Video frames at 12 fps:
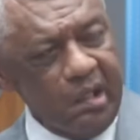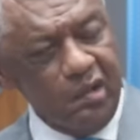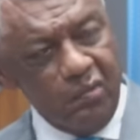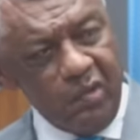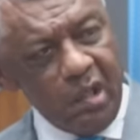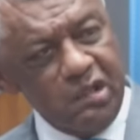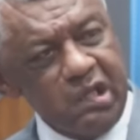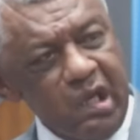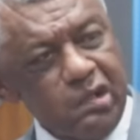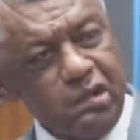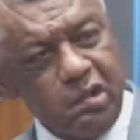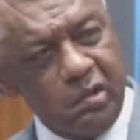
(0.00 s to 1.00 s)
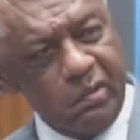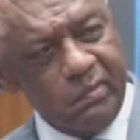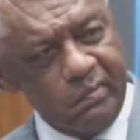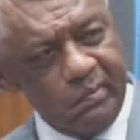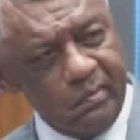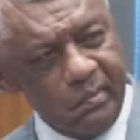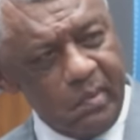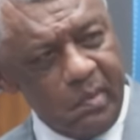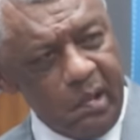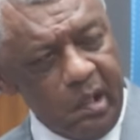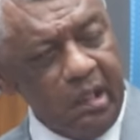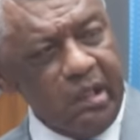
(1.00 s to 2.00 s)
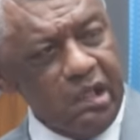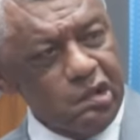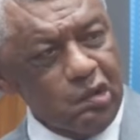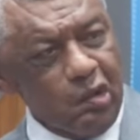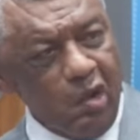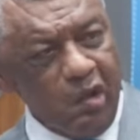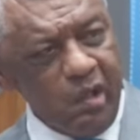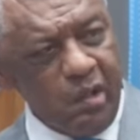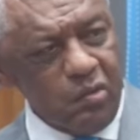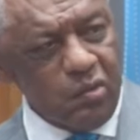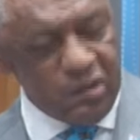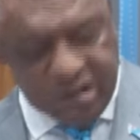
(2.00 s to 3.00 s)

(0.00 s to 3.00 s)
it will change. It is going